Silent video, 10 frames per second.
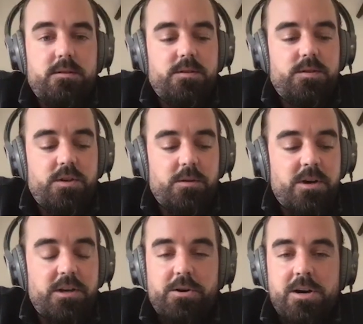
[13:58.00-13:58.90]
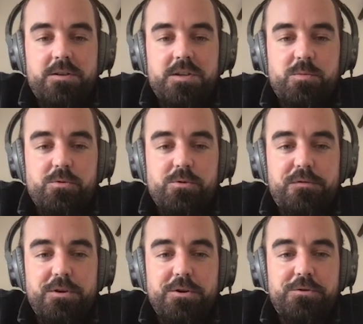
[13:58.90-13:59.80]
So you might go out and explore a
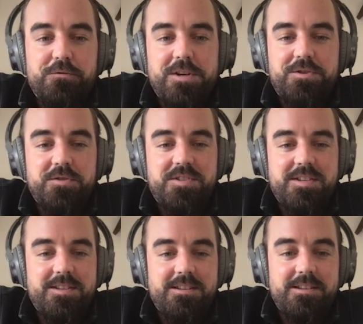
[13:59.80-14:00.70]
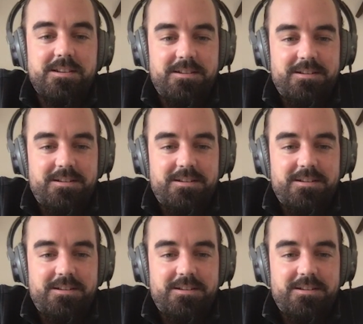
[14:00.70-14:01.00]
few local restaurants this year, then.